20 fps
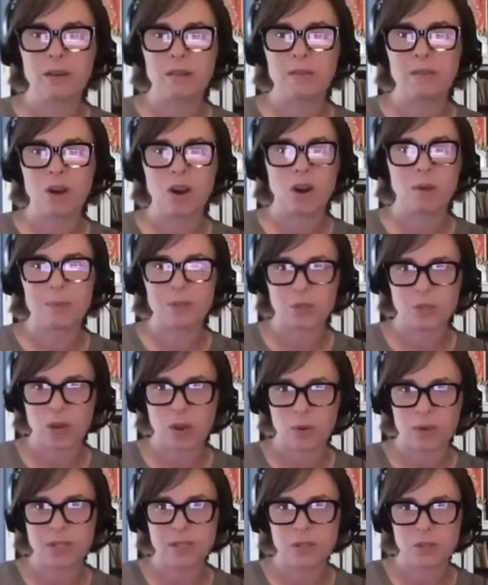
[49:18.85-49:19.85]
They're almost
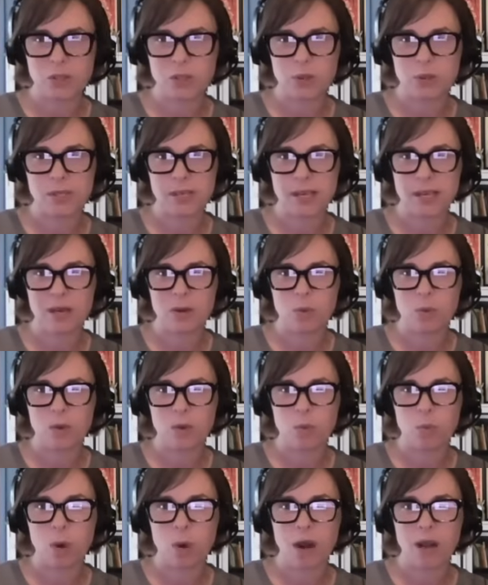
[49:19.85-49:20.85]
always associated
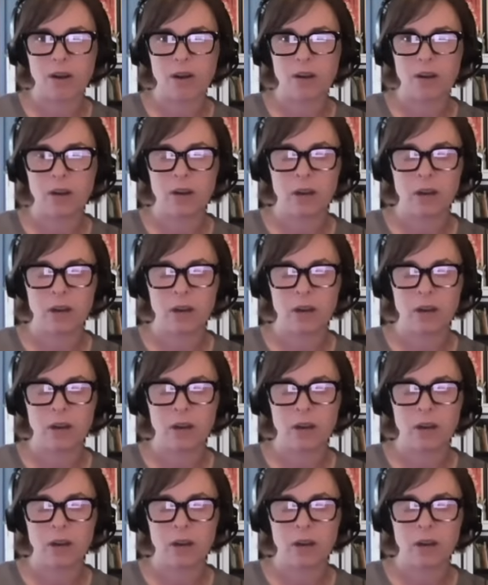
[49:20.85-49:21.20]
with water.